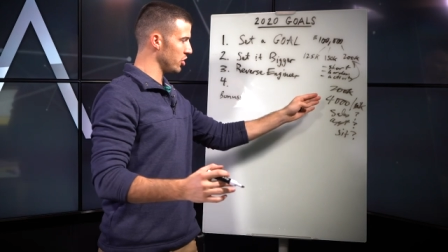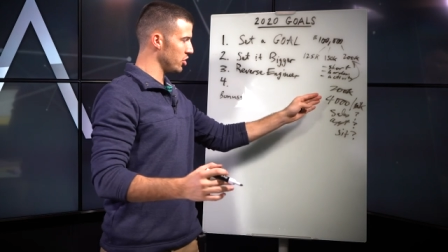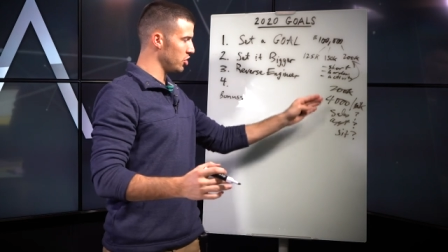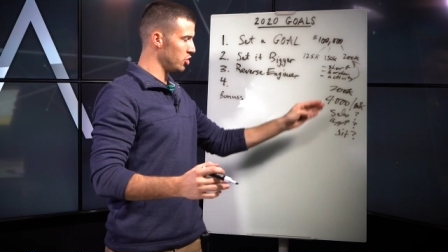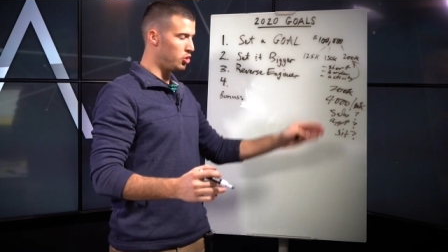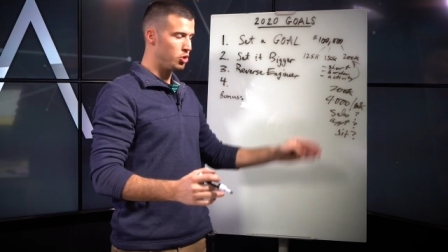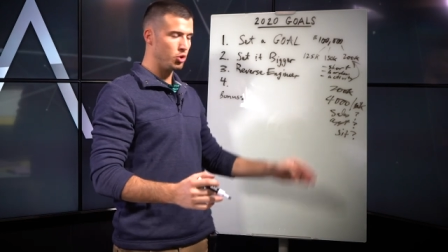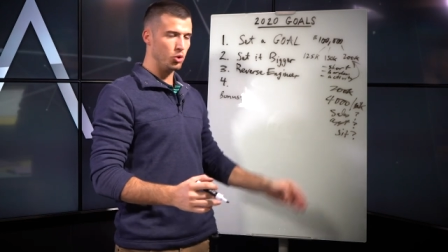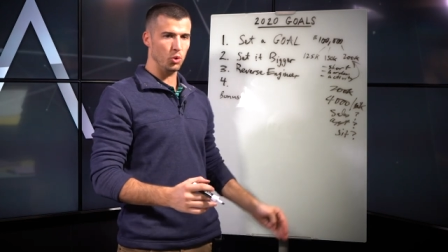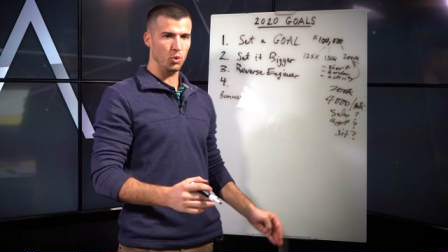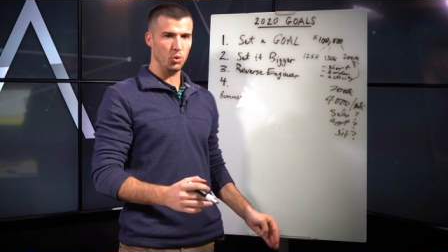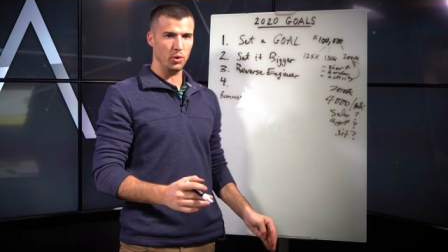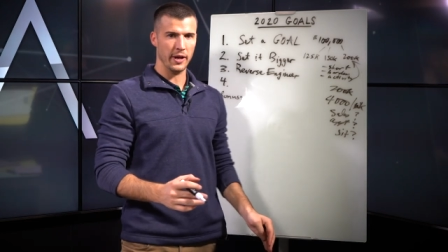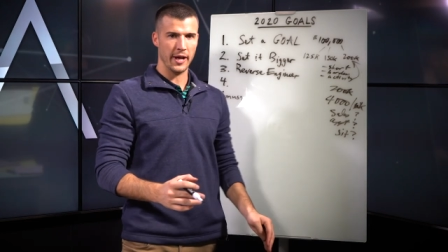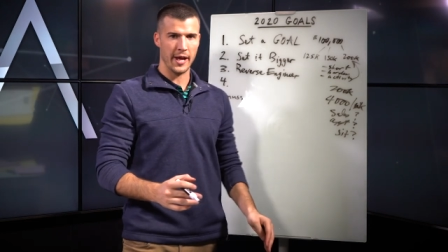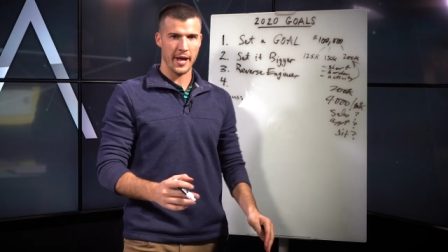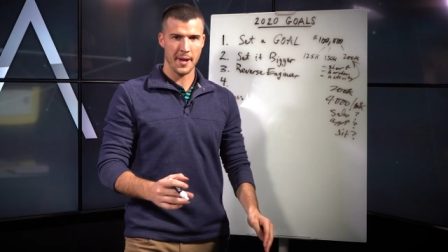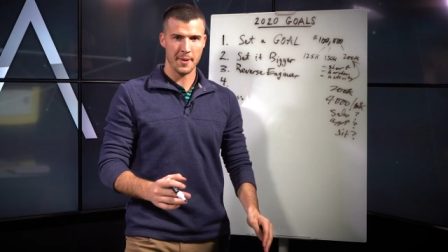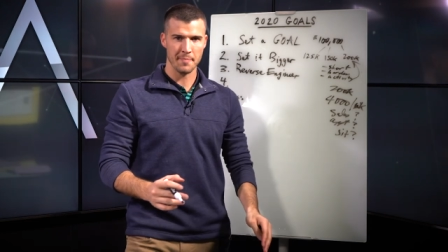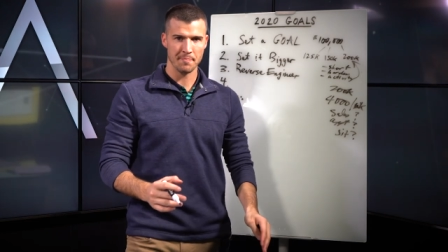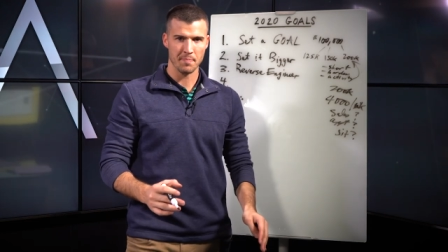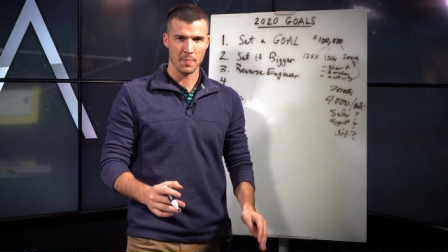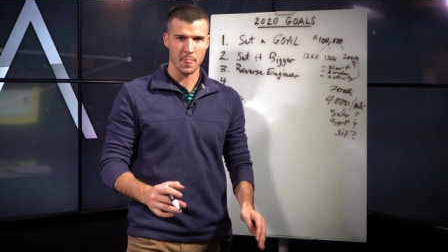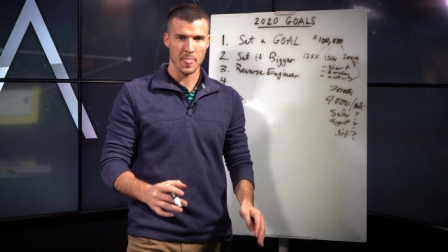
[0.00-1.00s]
you
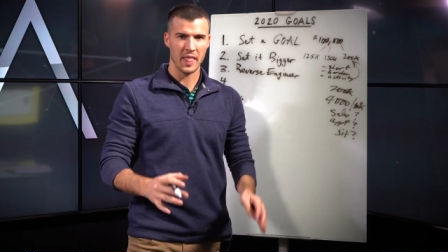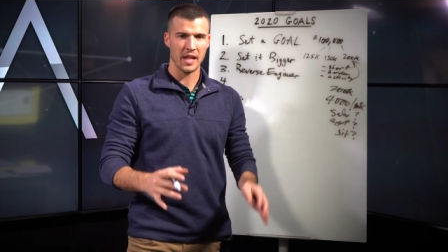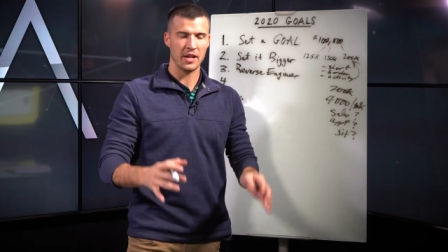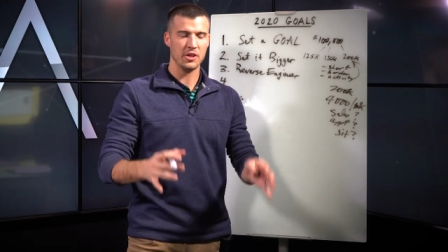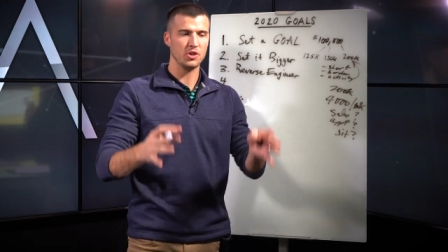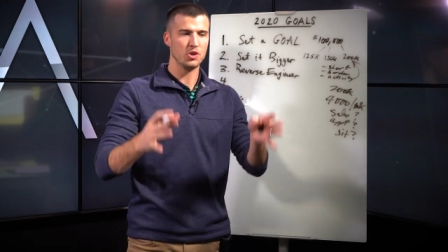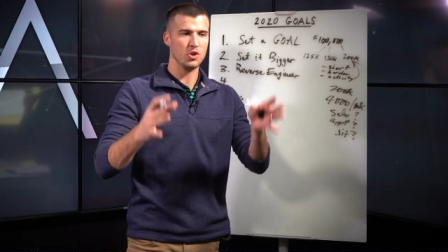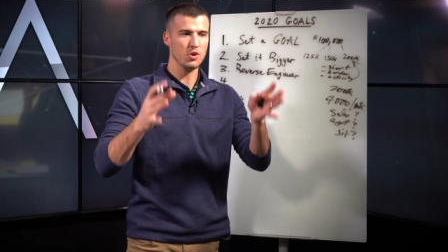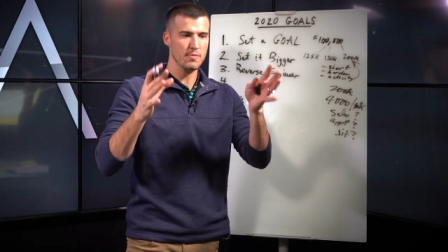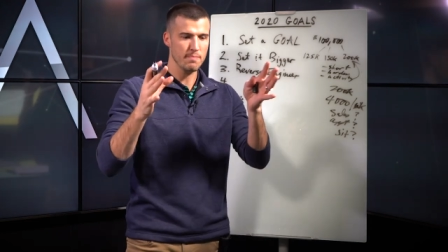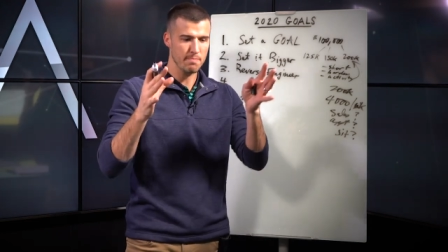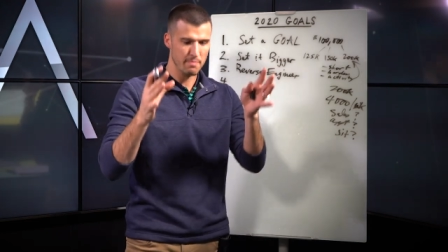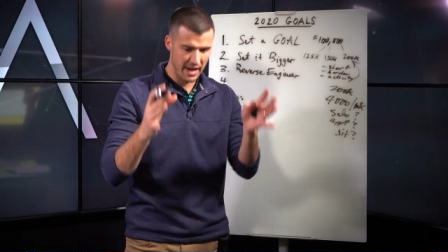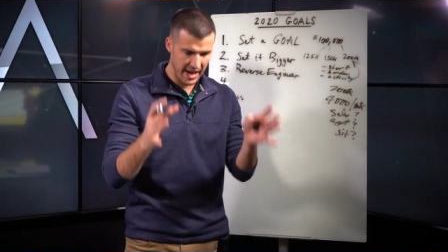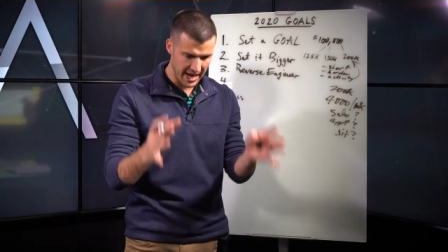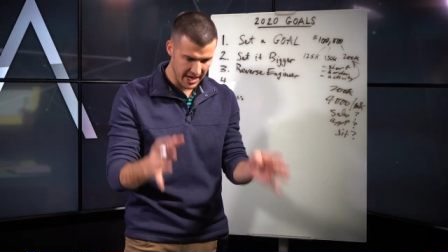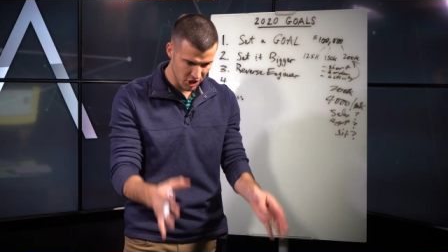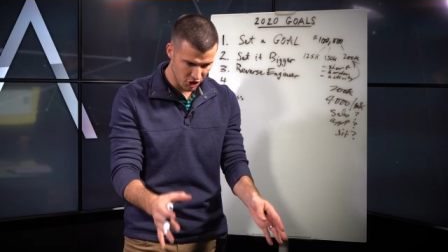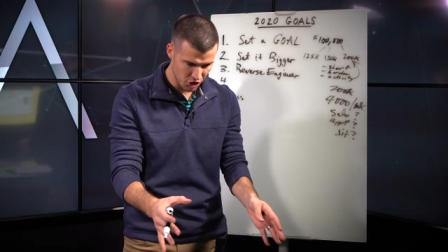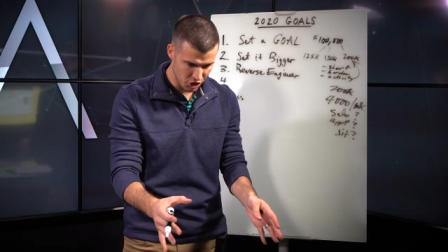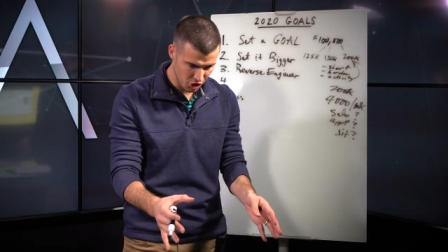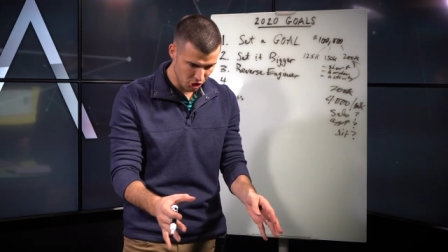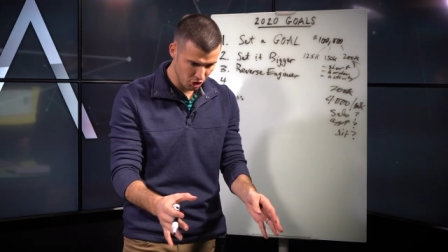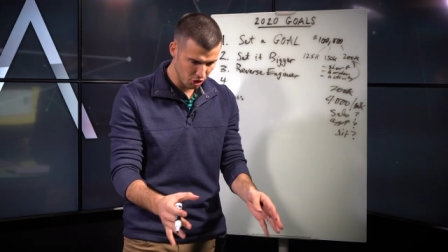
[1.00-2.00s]
to
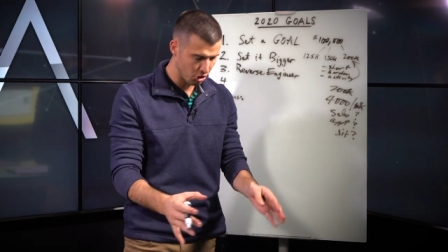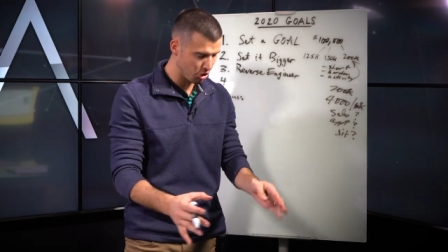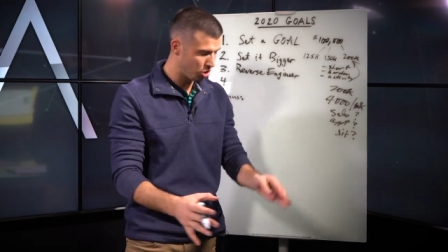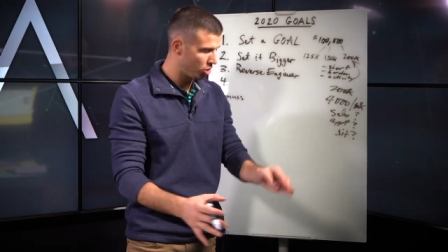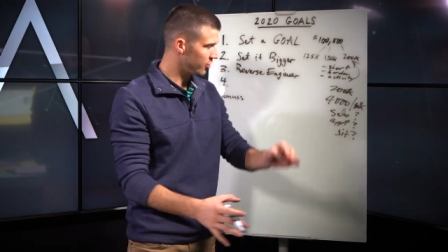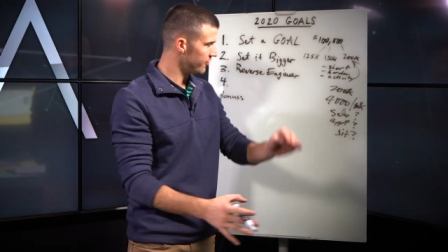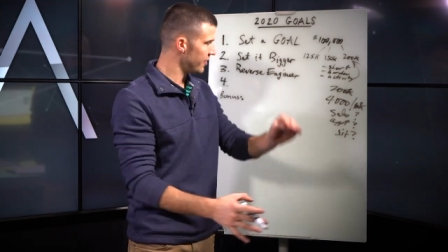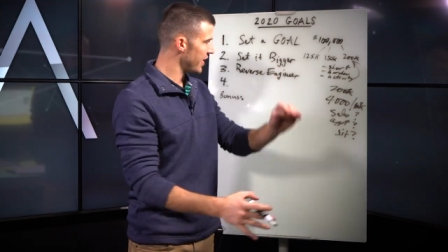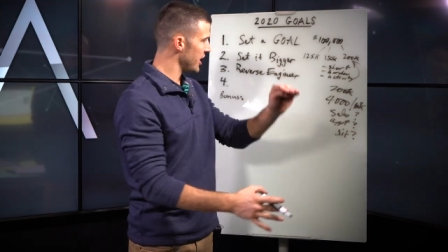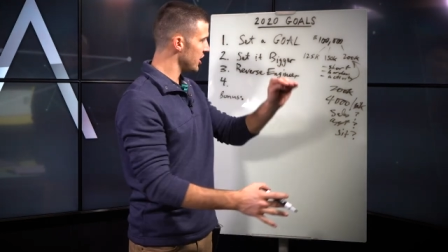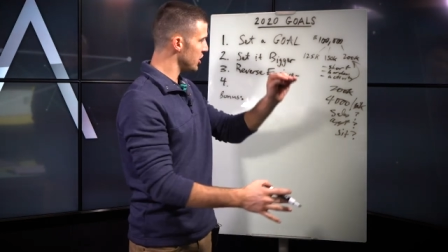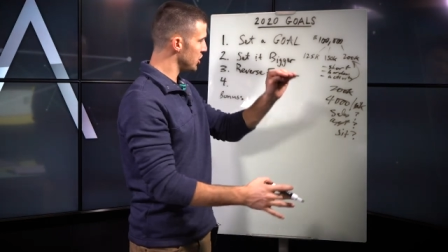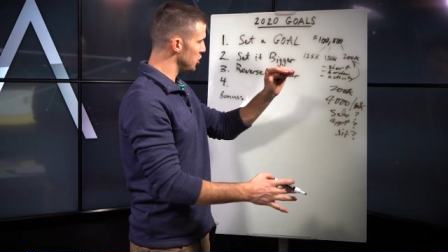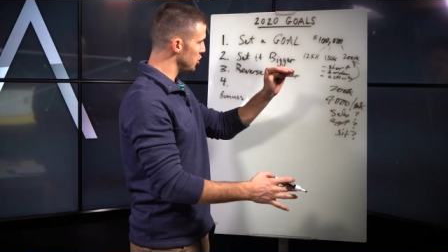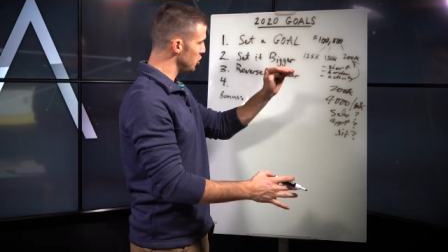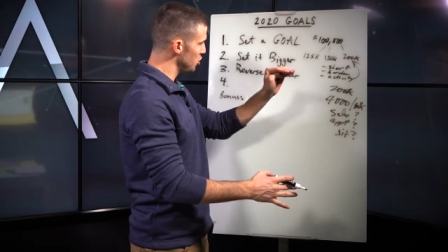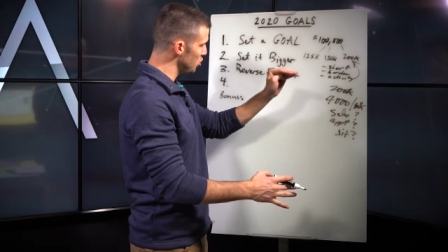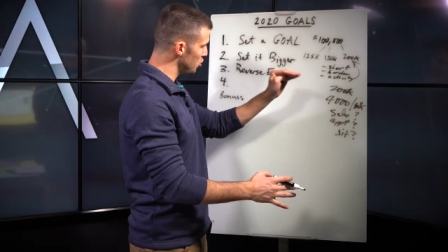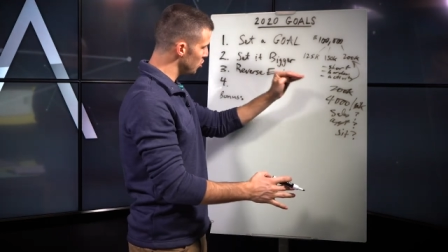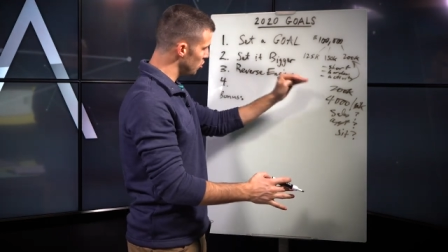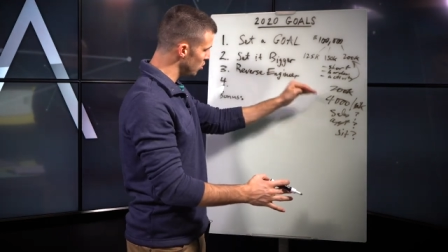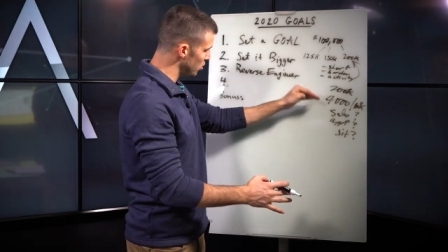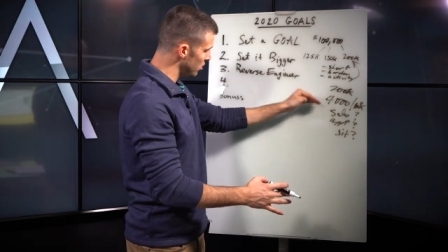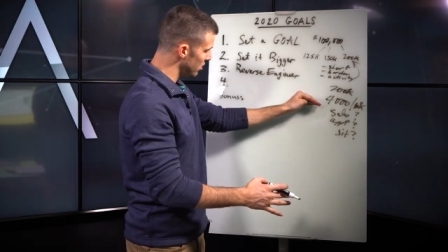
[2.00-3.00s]
make sure that
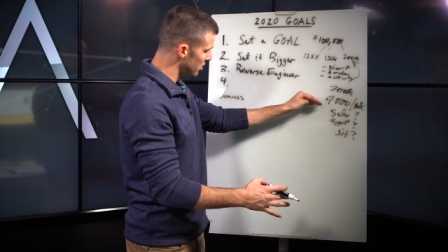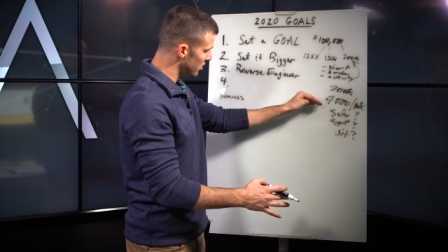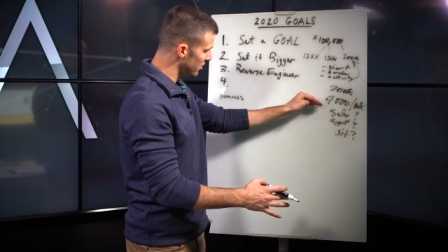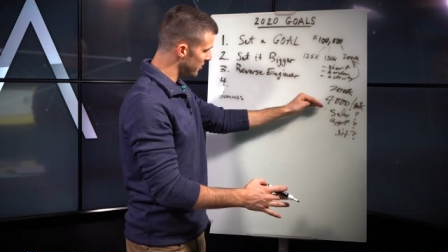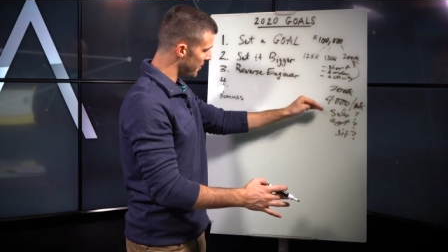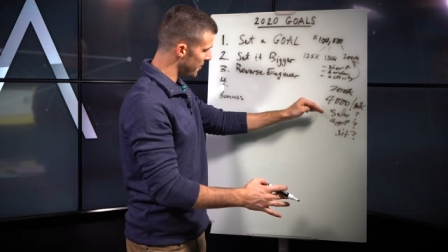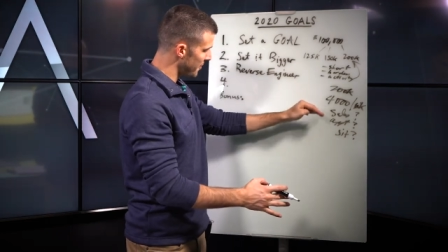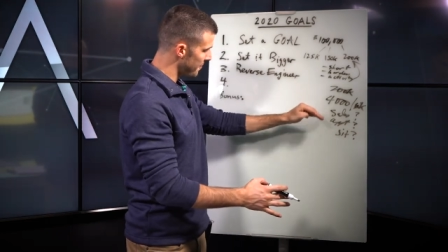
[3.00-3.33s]
you